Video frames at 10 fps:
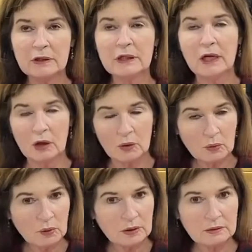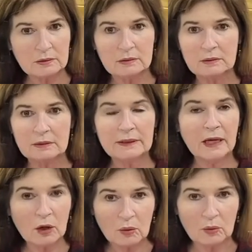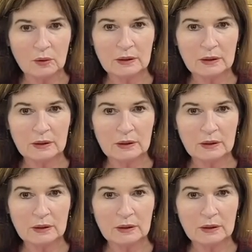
No. No.